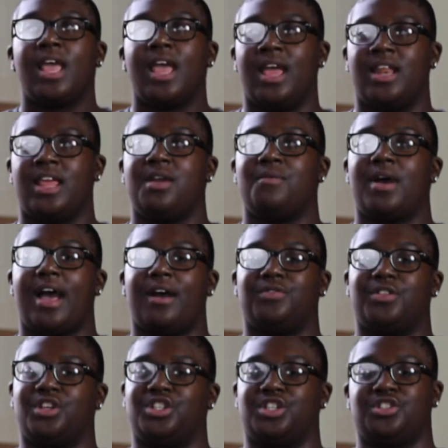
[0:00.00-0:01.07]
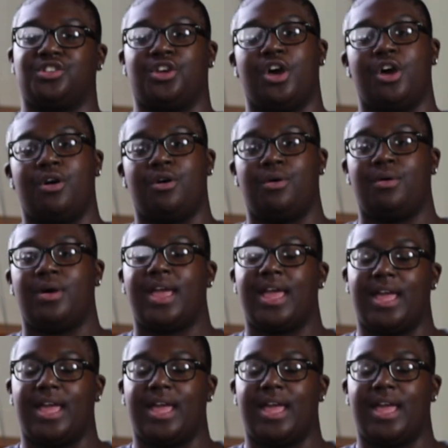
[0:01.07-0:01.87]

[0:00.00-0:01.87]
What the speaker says: And he would have to just go